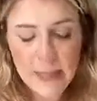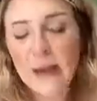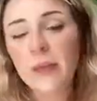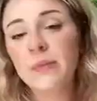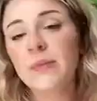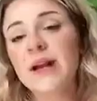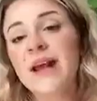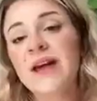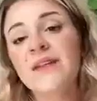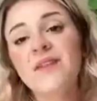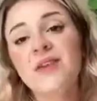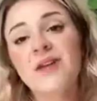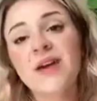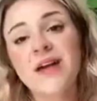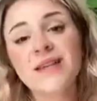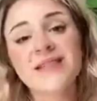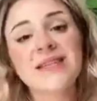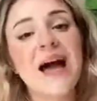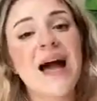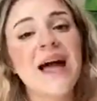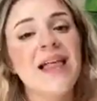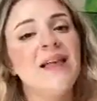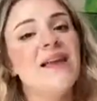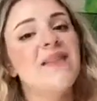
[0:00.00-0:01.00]
I'm gonna have you guys
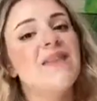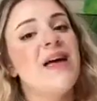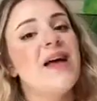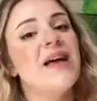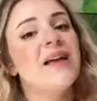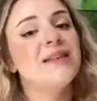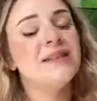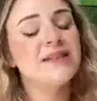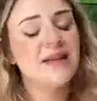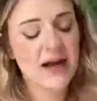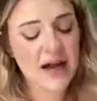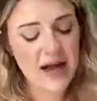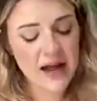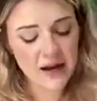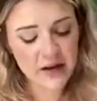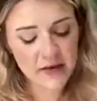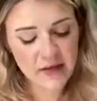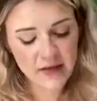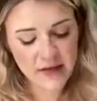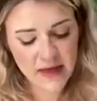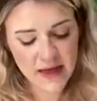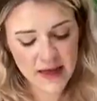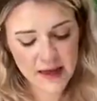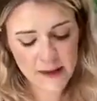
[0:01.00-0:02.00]
highlight that entire
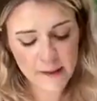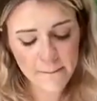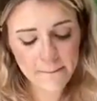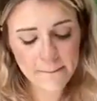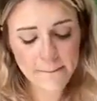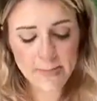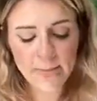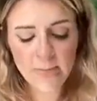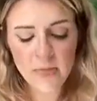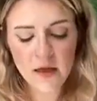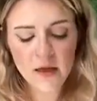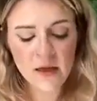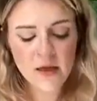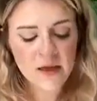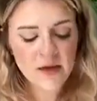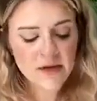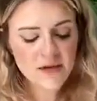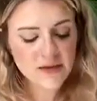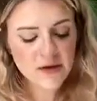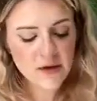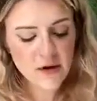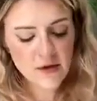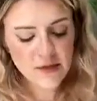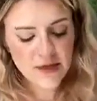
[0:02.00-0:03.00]
thing.
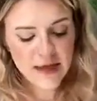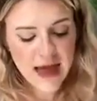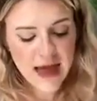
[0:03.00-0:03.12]
So the